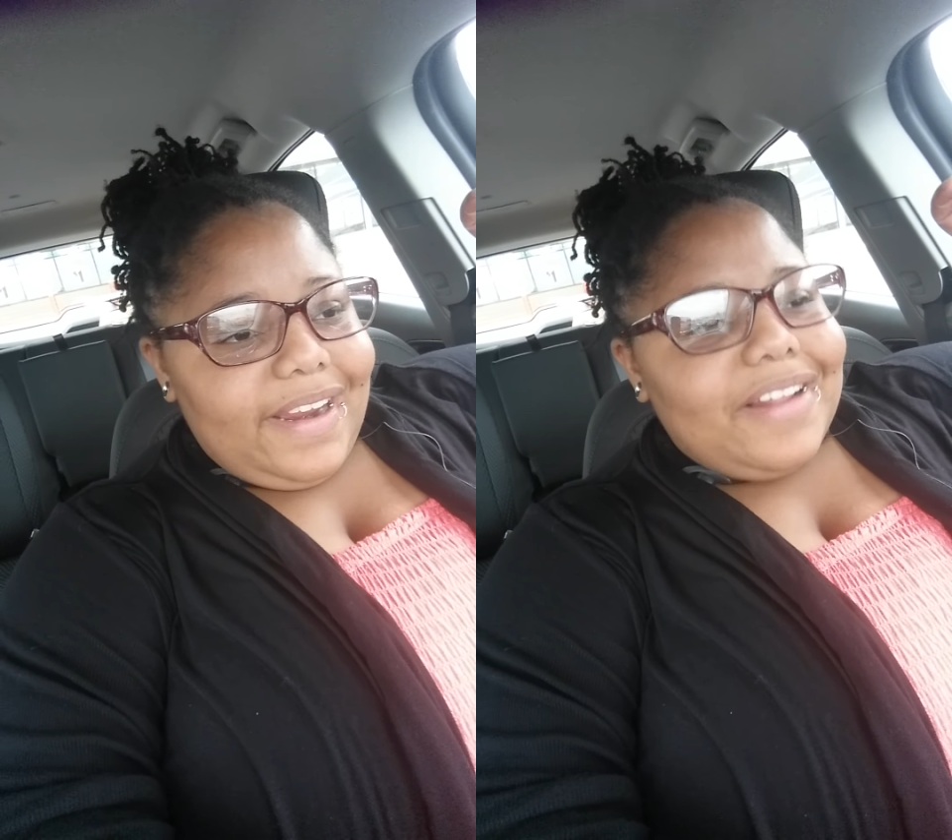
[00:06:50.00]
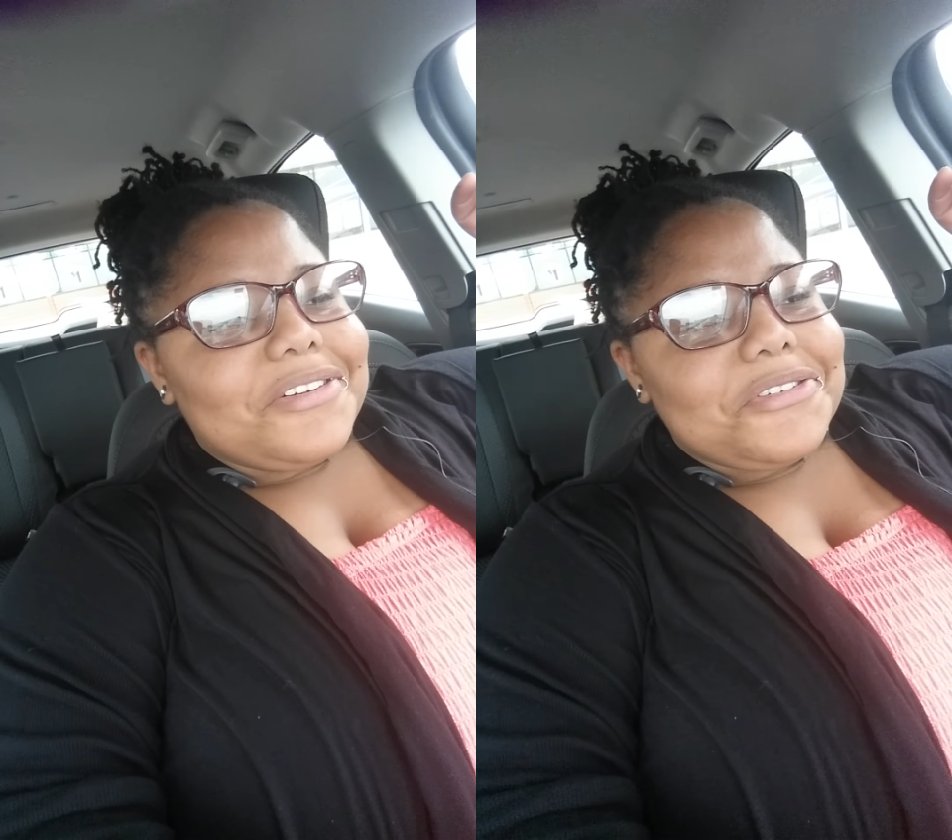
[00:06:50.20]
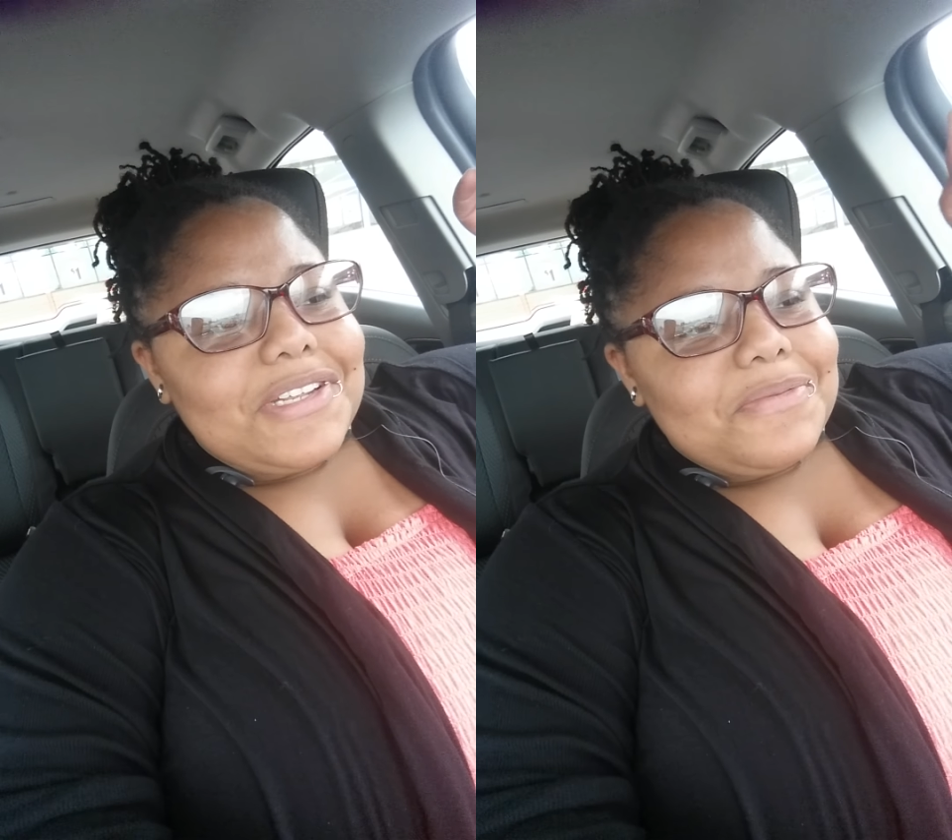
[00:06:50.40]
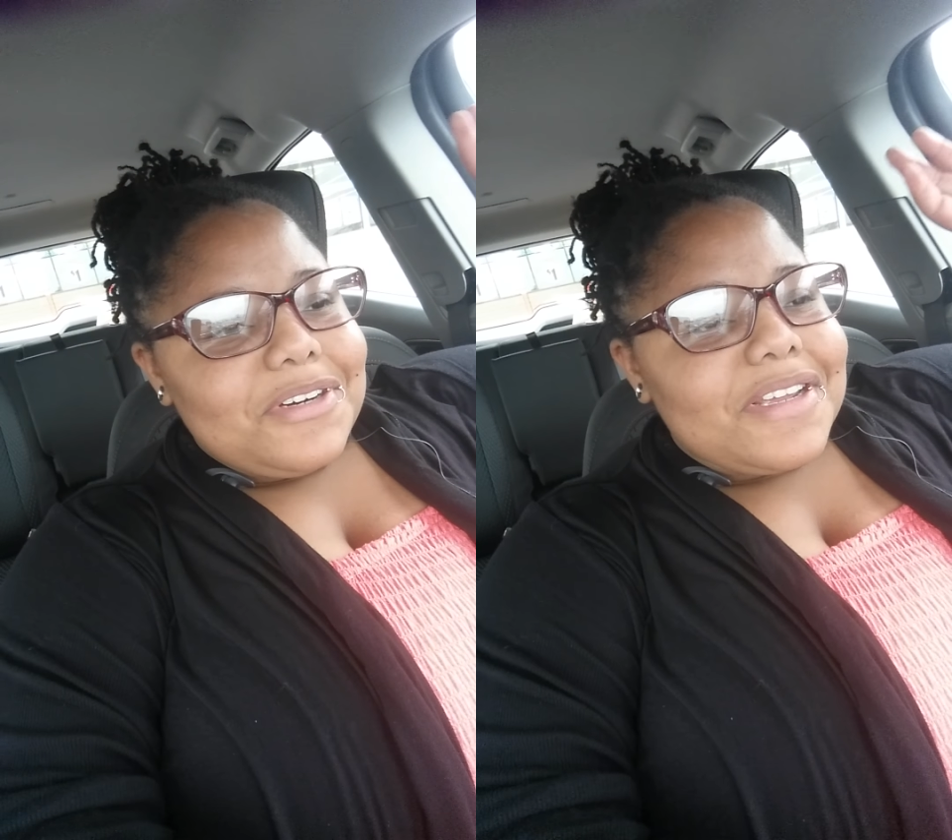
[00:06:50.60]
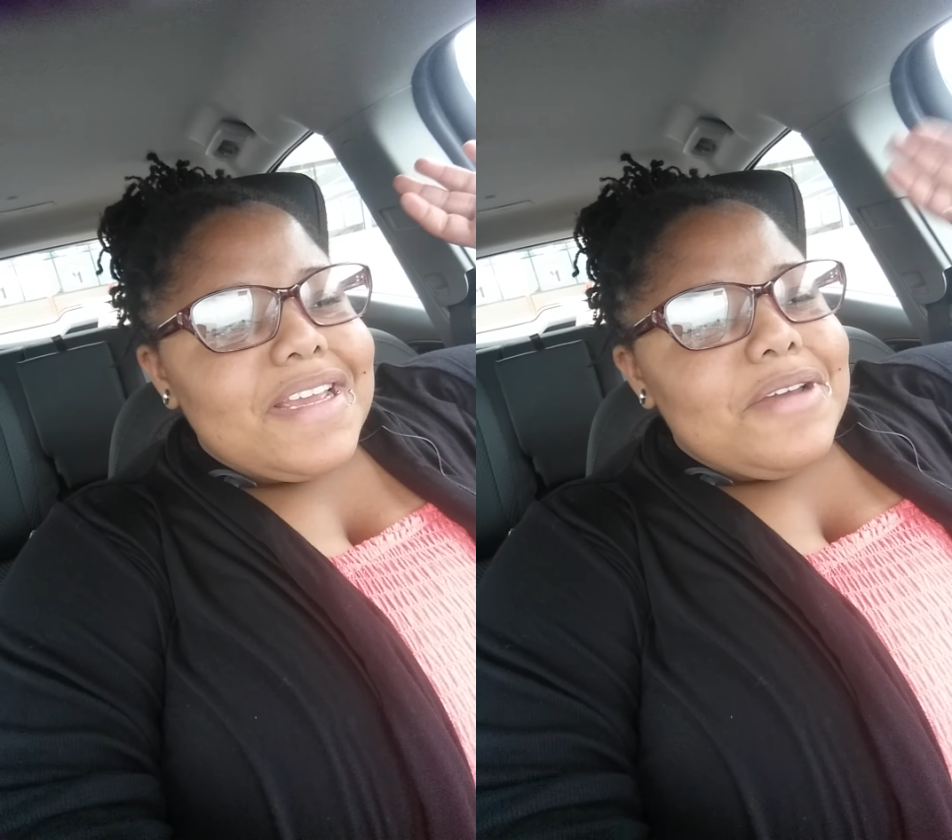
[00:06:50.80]
calendars at
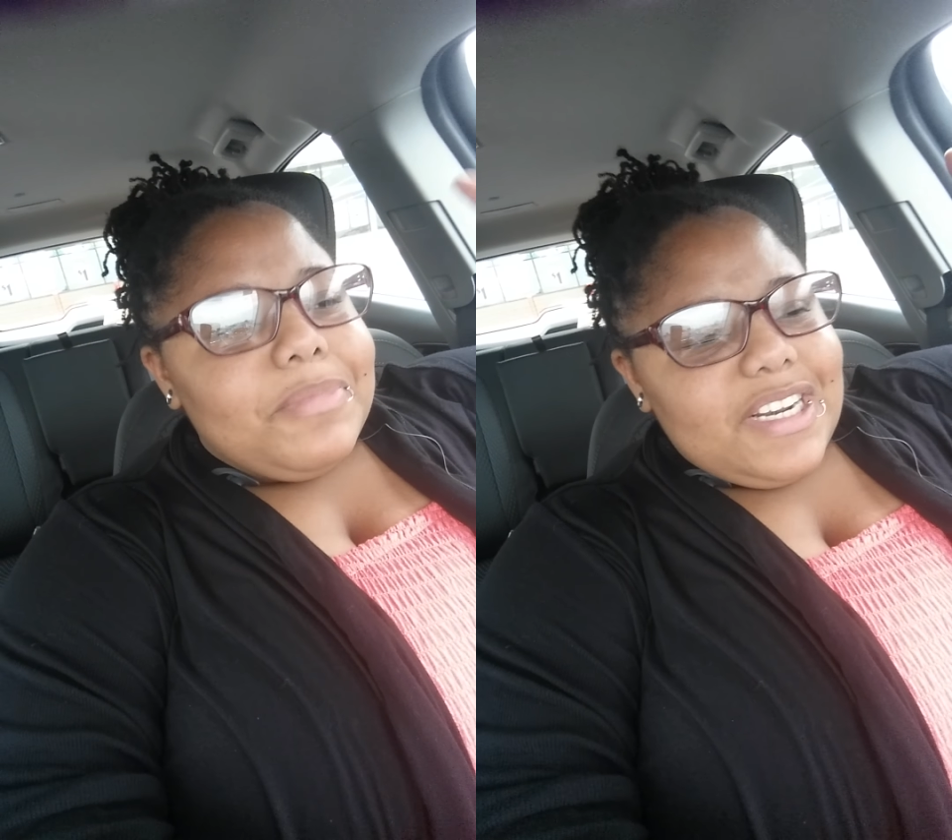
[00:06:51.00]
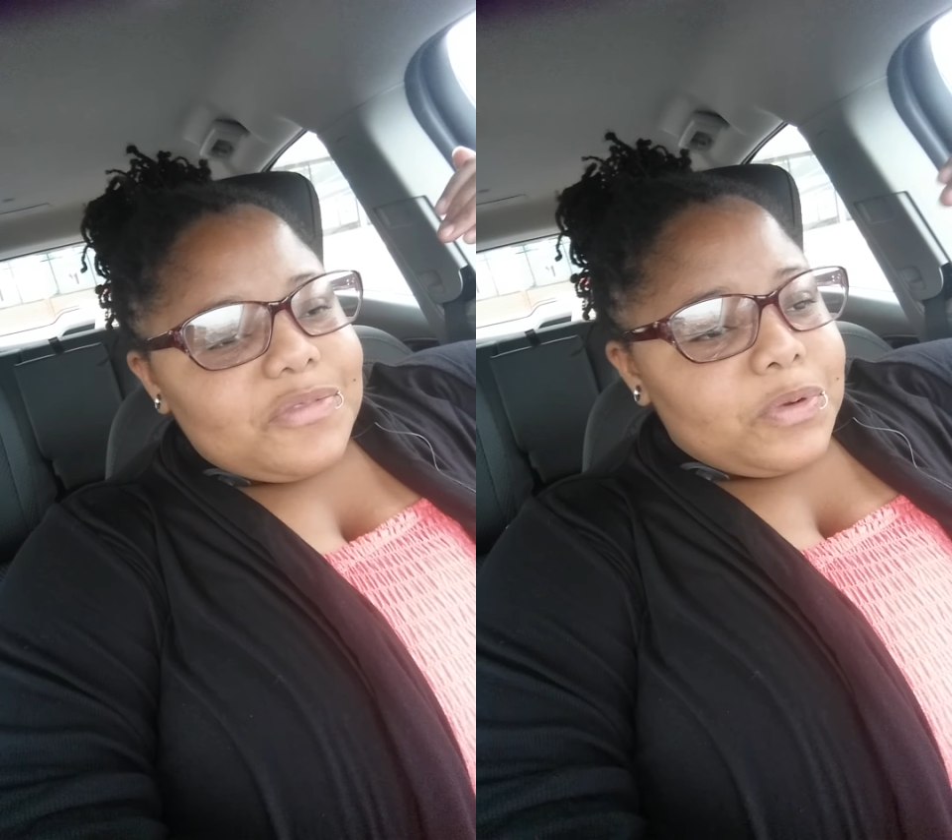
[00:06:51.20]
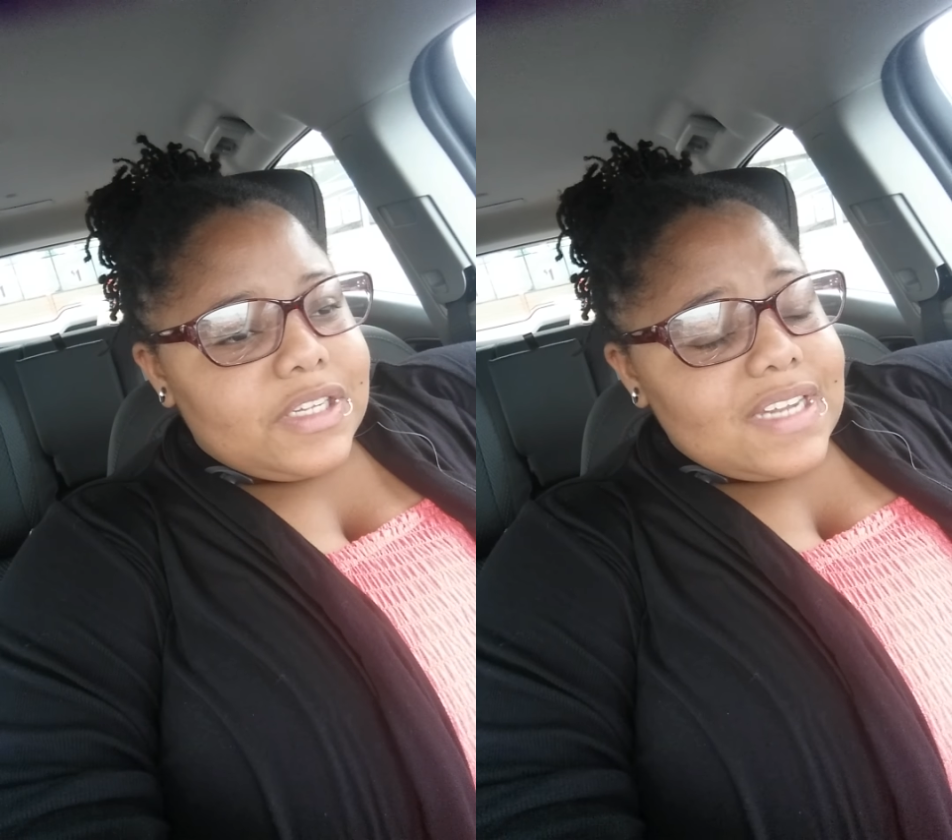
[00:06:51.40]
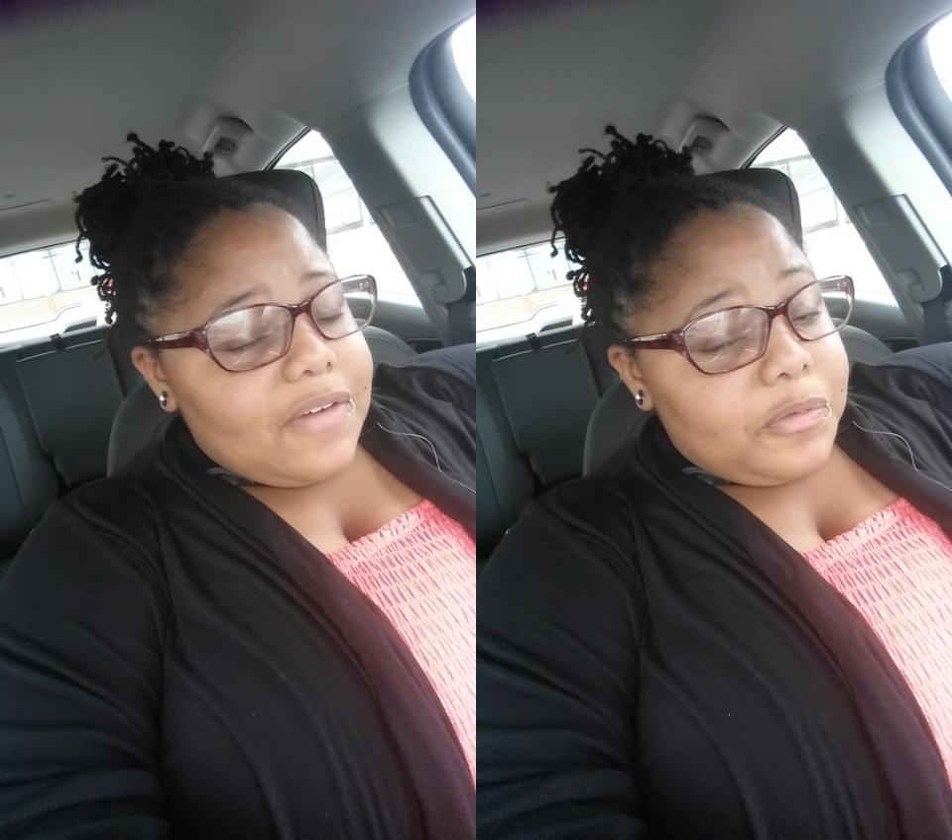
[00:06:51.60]
work. But it's really time